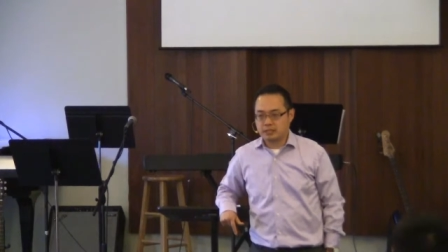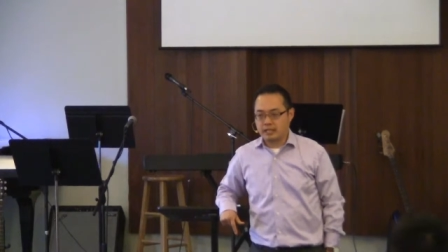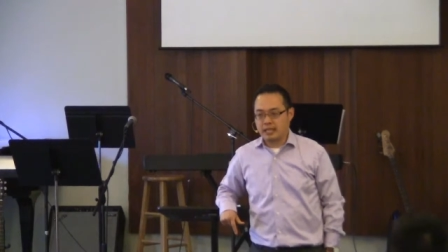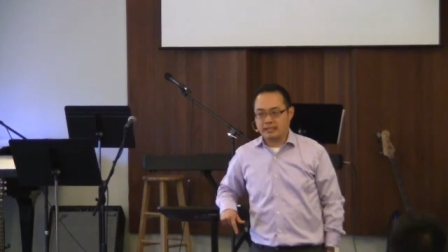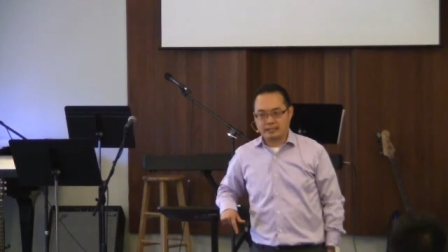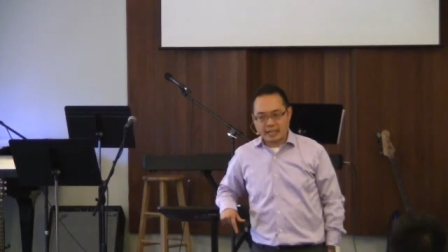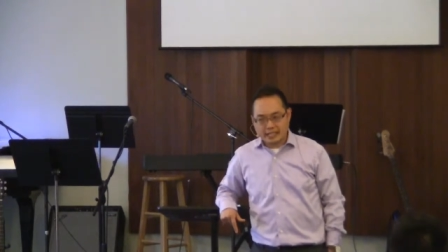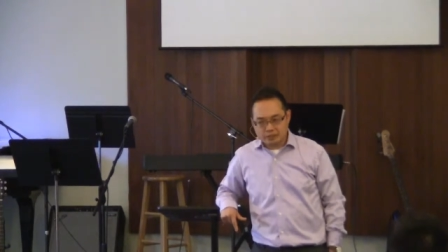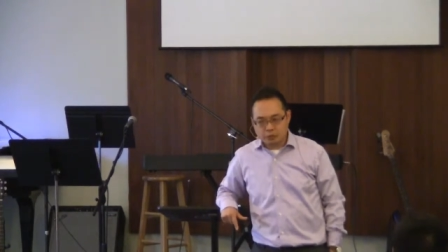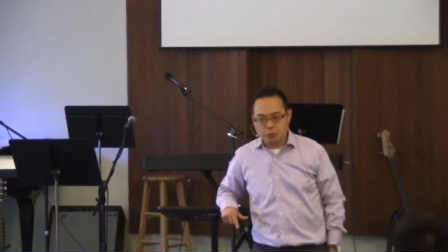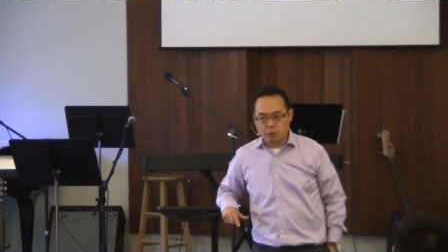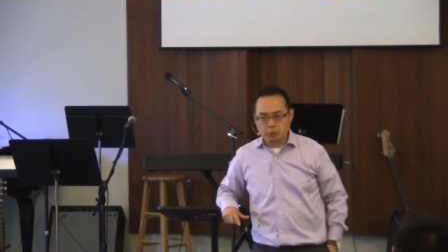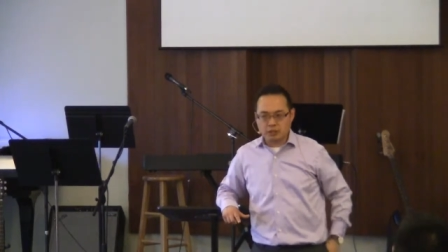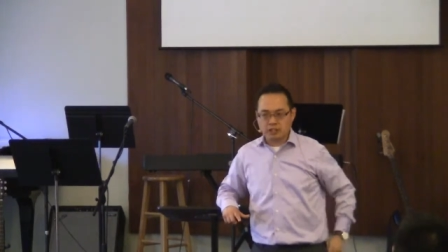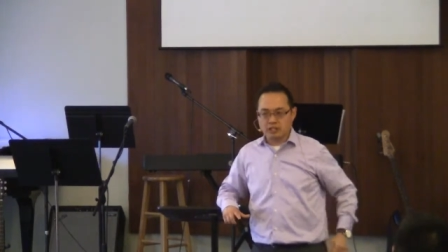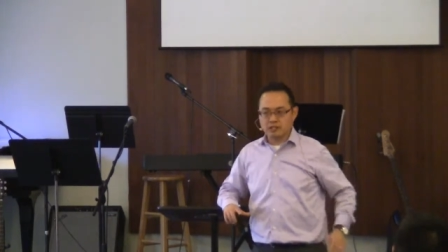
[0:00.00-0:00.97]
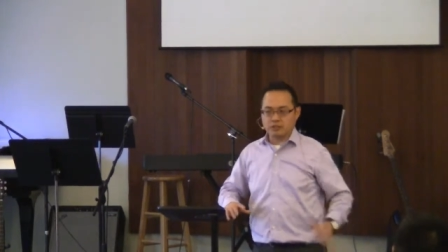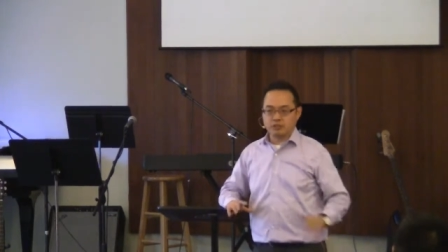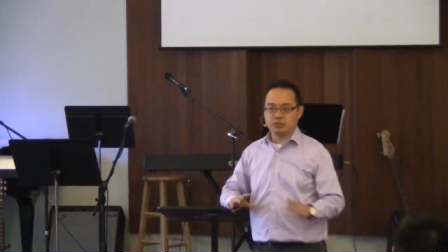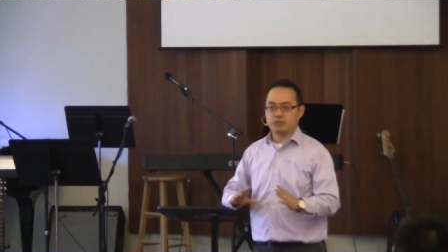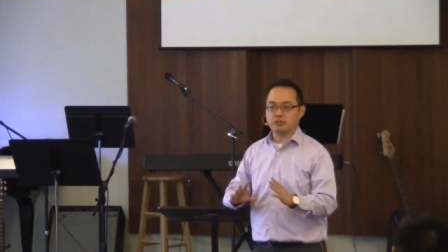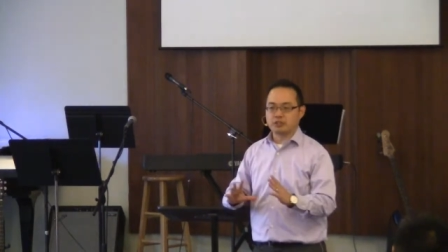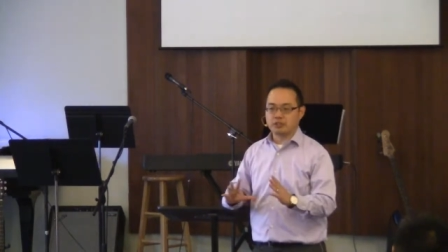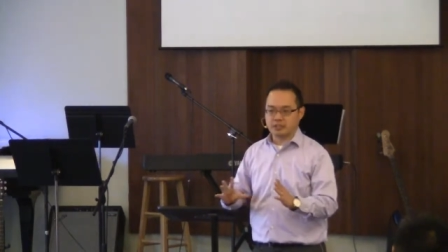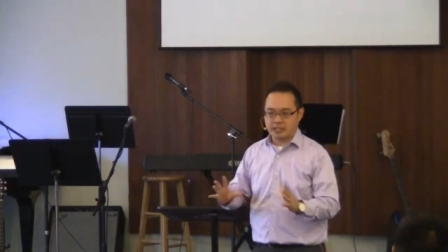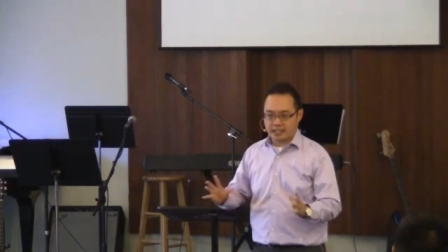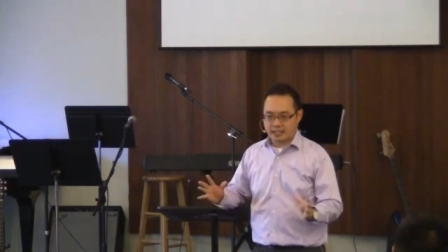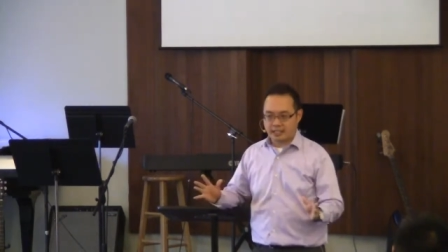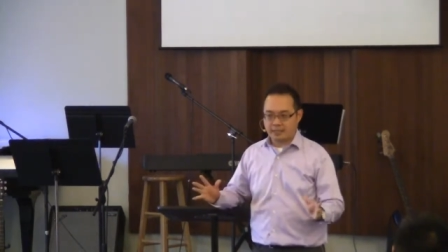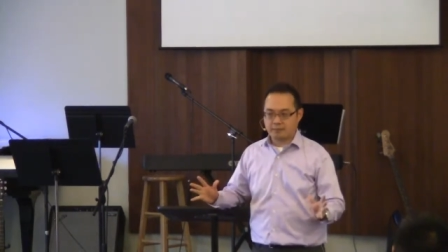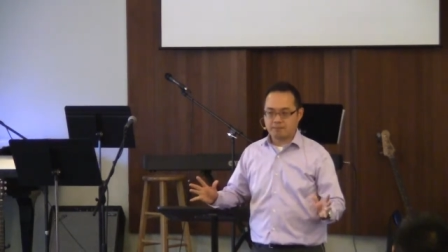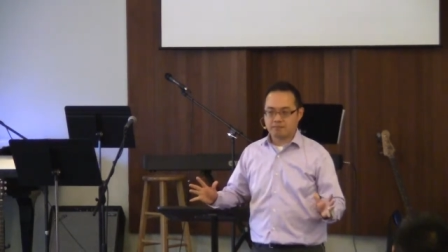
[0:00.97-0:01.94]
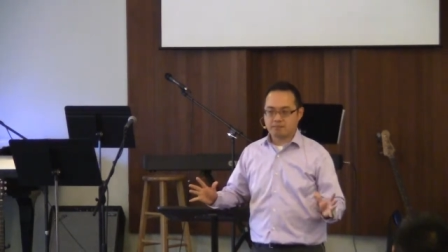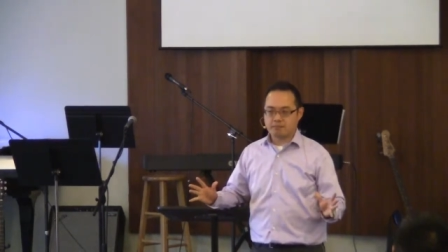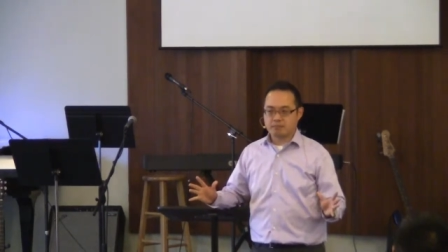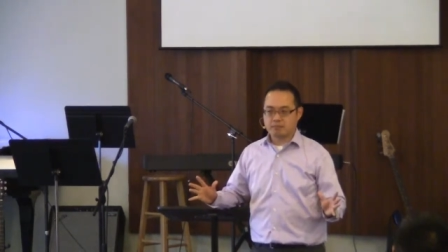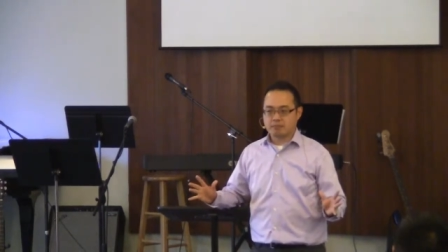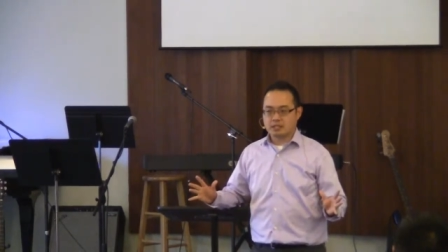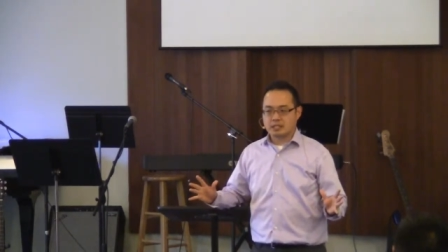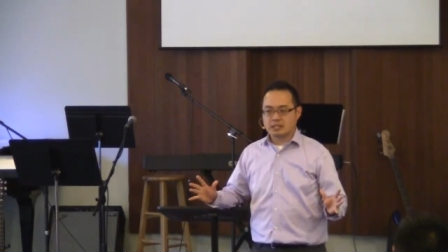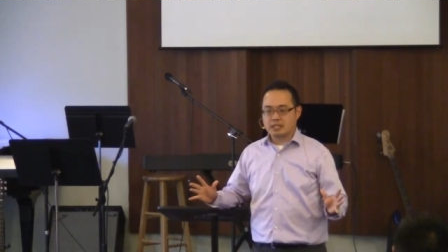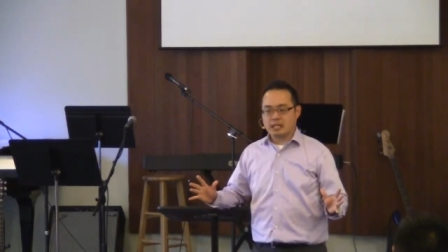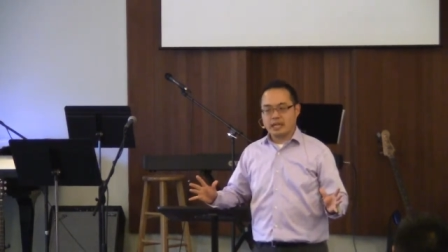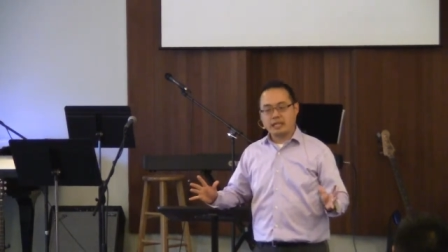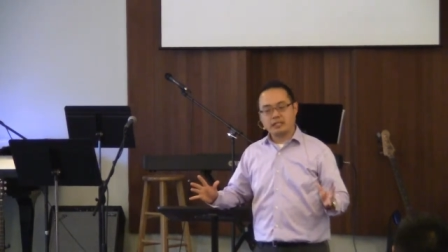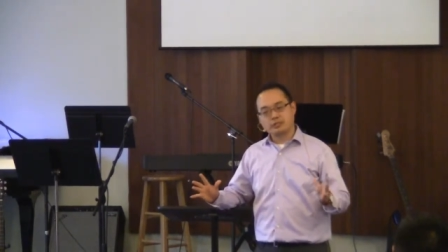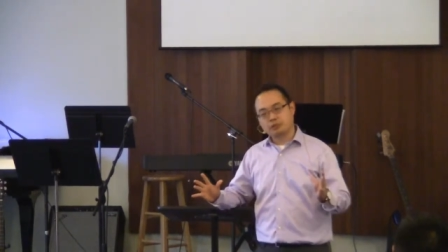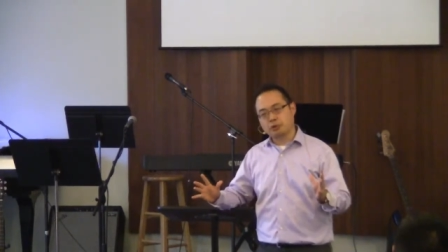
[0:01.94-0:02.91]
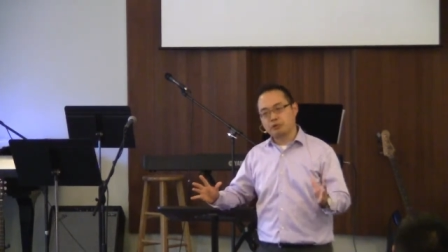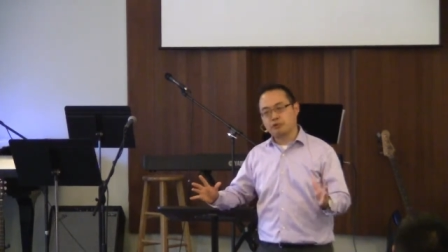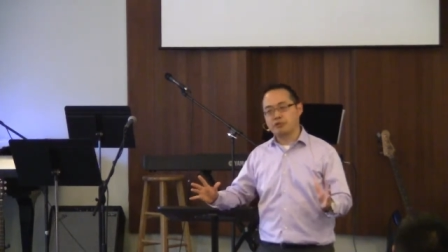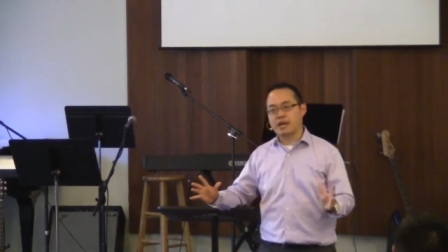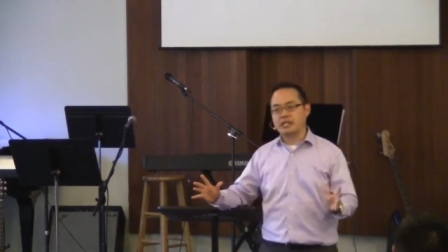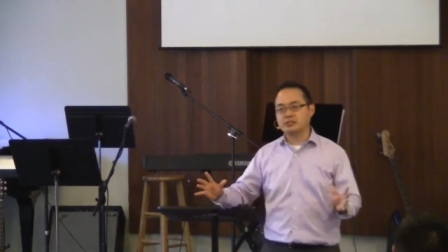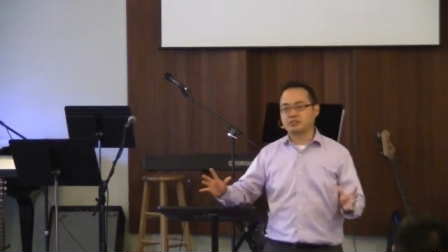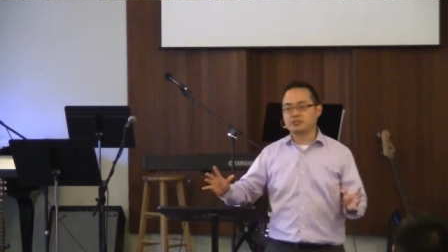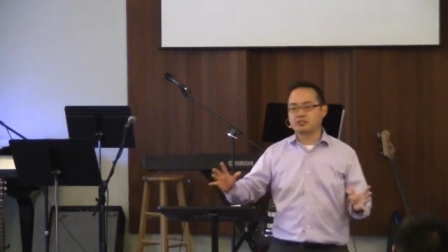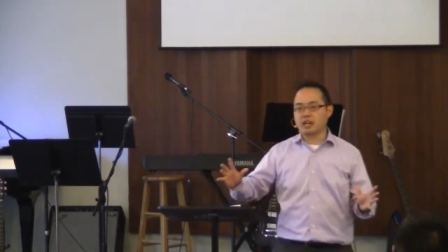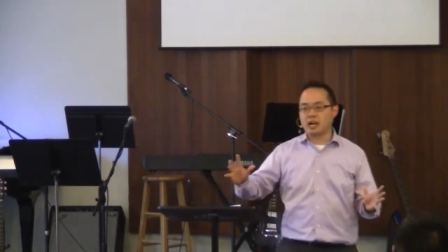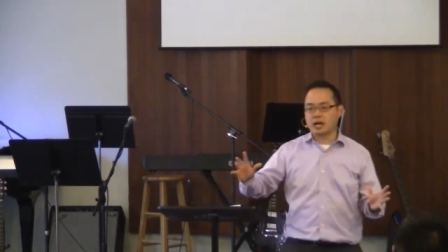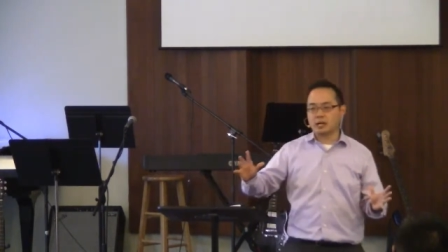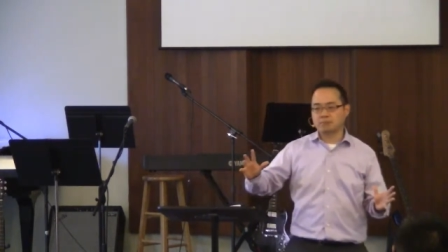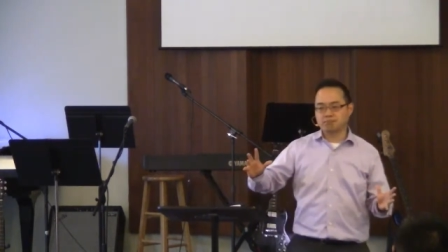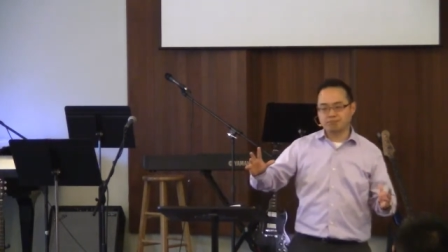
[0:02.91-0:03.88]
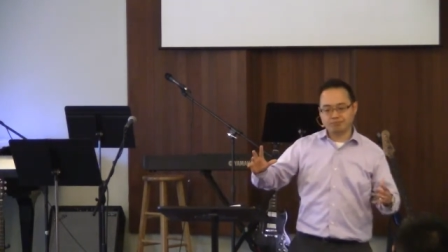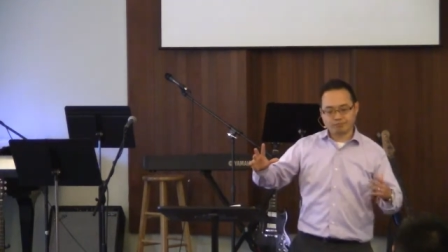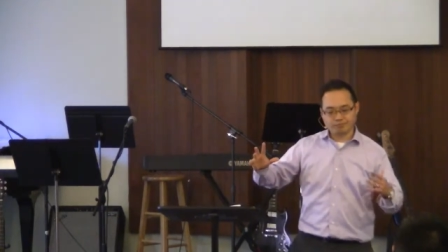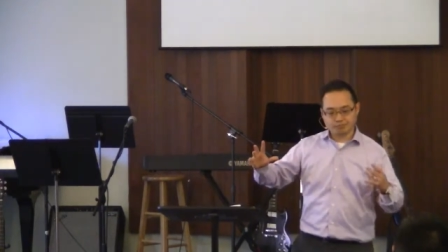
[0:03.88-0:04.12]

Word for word: And that's what we're going to do today. And so, friends, um,